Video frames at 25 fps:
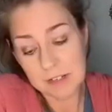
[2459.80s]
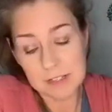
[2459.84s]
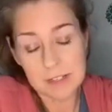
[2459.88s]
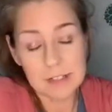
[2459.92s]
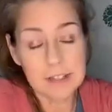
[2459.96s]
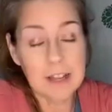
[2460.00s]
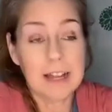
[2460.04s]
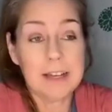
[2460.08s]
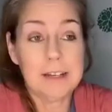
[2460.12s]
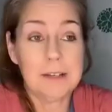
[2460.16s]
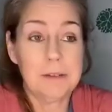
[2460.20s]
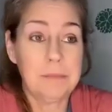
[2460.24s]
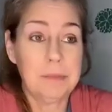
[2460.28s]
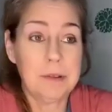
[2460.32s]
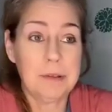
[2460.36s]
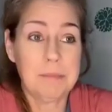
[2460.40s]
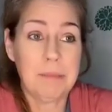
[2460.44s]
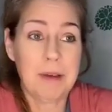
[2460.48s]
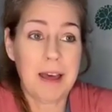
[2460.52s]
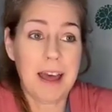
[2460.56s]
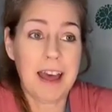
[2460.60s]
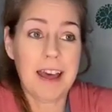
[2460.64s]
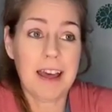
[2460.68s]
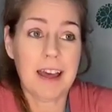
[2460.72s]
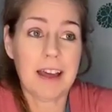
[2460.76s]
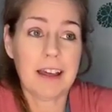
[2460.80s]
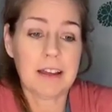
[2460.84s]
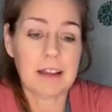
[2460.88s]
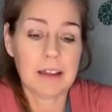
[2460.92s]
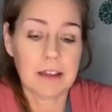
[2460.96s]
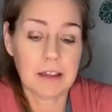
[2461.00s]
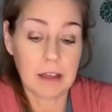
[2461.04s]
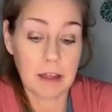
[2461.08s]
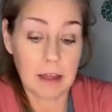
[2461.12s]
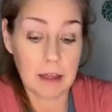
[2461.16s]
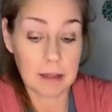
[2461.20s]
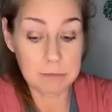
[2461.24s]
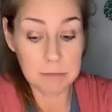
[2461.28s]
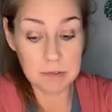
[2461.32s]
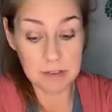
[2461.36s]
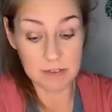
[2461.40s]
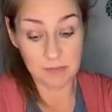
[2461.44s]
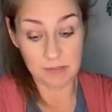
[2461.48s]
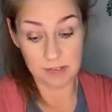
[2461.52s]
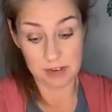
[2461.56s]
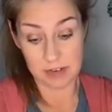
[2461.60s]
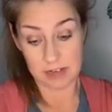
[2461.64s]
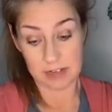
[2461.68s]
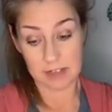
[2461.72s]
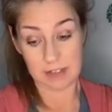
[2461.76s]
I'm just glad to be back. I'm
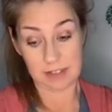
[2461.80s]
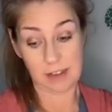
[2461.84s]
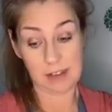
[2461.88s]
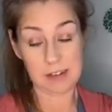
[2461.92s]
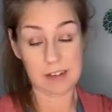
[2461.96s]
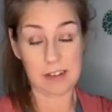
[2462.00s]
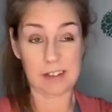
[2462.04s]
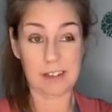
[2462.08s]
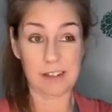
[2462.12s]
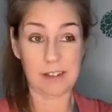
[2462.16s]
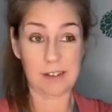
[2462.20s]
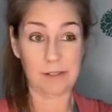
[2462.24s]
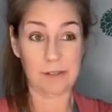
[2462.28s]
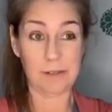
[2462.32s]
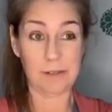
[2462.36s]
even excited